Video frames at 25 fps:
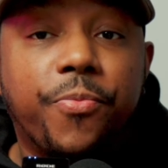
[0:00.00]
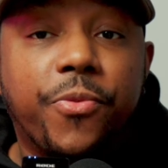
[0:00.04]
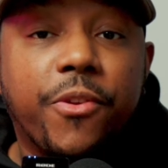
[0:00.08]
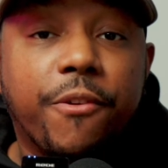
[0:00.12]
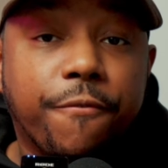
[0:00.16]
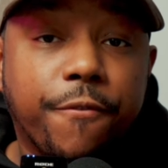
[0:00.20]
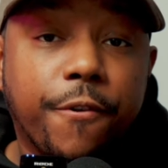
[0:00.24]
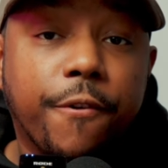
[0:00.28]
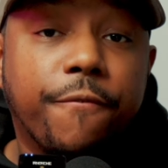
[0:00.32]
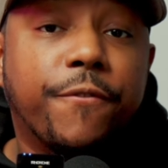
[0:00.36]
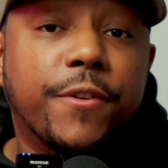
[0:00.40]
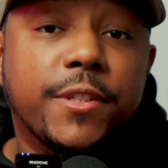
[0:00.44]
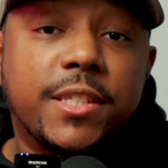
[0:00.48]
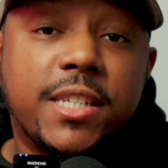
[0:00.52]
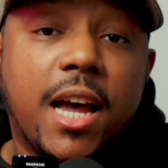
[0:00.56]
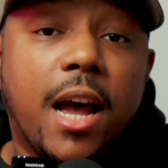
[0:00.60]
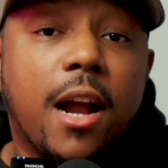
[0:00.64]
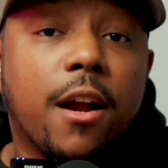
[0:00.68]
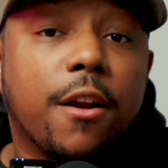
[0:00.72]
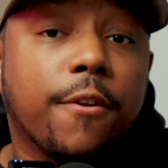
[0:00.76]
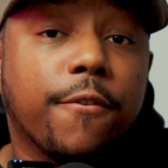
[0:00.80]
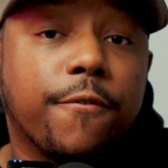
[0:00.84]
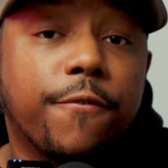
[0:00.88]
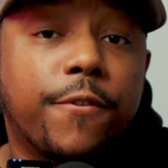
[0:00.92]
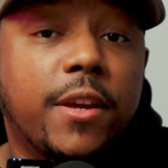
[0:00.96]
for
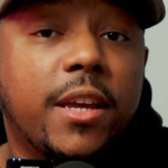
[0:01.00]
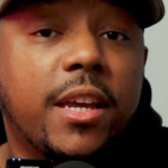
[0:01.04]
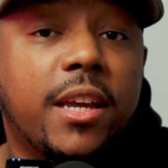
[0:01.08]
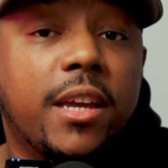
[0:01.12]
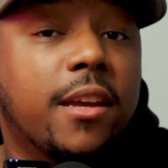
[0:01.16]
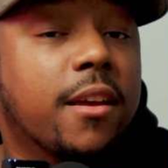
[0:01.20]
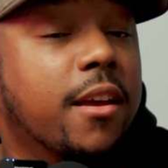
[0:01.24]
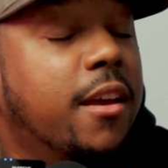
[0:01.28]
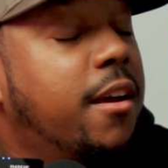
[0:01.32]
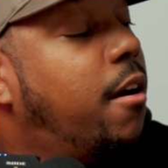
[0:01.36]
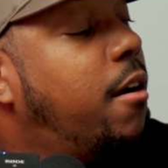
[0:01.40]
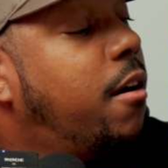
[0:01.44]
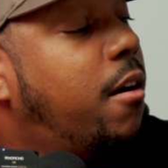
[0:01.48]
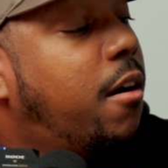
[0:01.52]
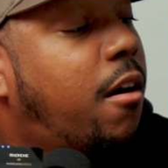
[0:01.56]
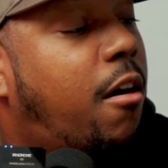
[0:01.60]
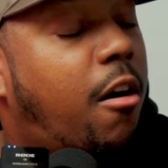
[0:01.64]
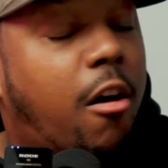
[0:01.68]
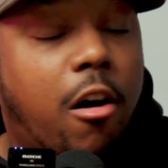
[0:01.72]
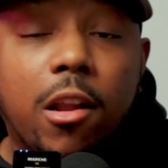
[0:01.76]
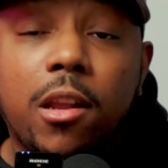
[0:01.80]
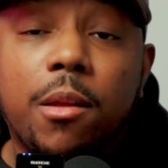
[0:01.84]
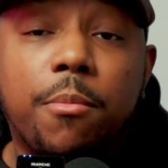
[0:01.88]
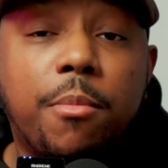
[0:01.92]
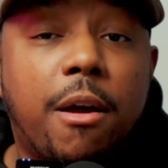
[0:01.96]
photography,
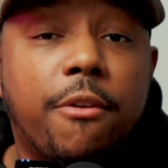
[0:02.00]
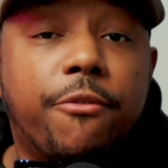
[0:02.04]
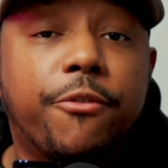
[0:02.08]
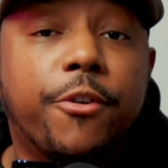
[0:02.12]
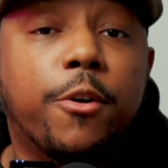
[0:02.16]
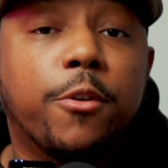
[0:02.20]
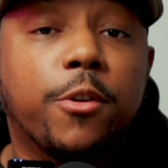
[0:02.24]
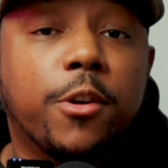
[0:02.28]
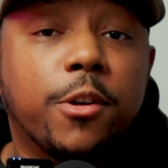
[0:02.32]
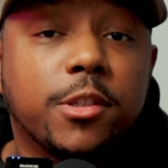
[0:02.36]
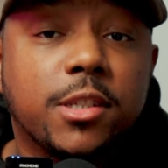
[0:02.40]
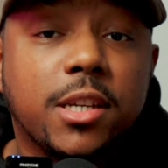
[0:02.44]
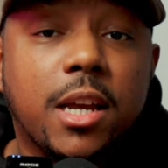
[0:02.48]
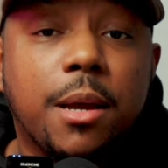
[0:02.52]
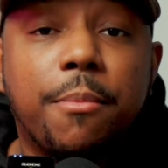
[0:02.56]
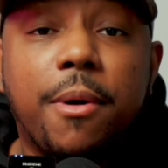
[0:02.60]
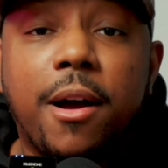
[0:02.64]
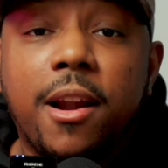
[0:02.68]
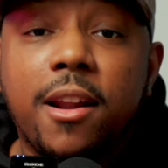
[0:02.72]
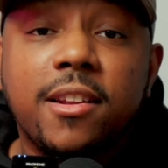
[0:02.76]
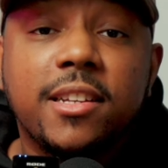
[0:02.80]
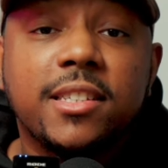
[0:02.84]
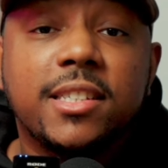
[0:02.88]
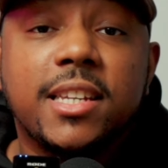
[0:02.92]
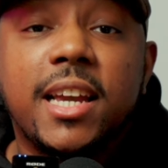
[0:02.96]
all of my photos come out
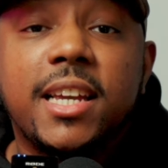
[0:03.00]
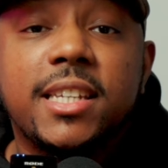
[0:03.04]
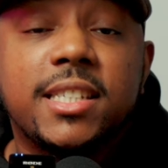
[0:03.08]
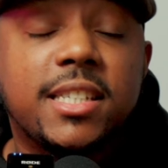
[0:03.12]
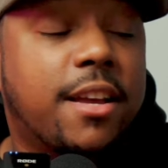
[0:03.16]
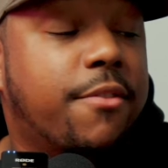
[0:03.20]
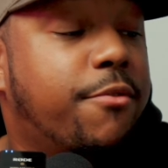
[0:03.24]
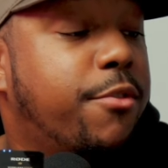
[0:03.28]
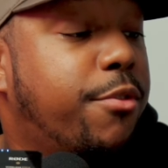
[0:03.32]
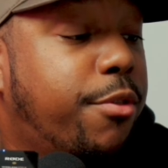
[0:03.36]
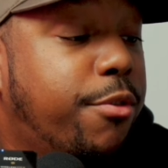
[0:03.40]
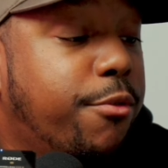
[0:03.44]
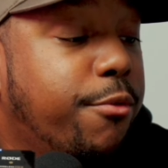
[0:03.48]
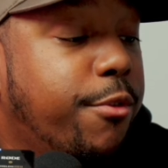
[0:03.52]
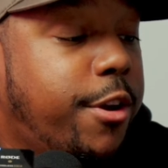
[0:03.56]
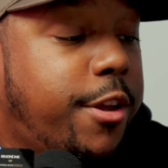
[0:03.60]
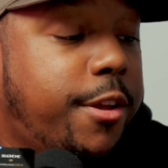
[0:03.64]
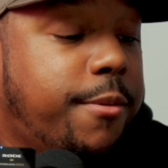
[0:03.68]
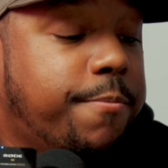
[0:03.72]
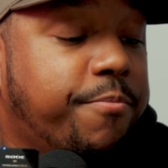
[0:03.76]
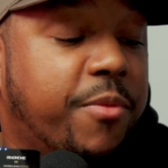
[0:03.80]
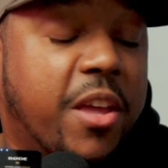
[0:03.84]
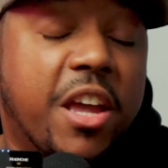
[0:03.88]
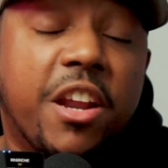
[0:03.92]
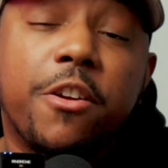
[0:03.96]
of this A7 III,
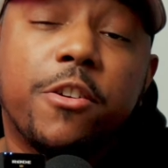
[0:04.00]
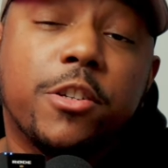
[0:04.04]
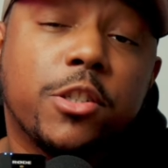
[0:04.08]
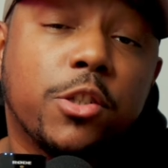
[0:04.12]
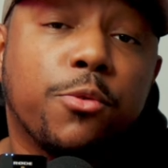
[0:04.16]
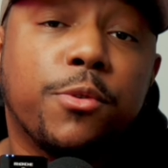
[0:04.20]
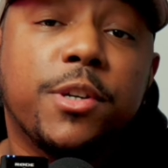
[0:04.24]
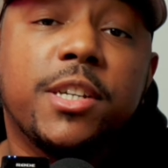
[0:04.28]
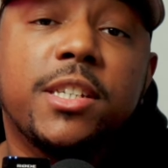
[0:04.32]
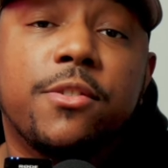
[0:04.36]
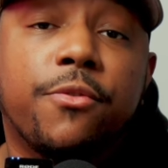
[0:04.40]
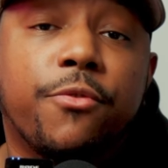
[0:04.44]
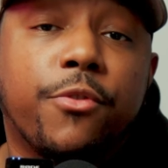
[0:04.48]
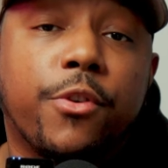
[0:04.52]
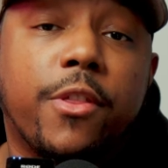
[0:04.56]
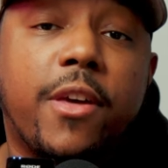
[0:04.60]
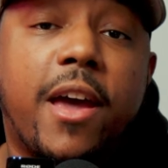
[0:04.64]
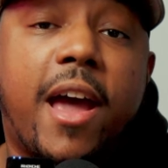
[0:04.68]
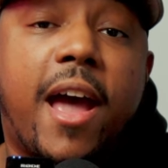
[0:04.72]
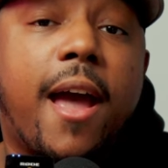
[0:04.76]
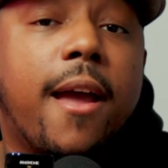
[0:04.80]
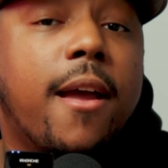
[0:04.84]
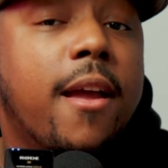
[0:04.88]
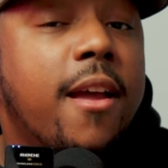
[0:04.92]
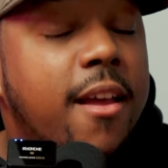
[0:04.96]
and there's a reason for
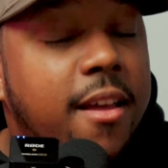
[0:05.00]
that.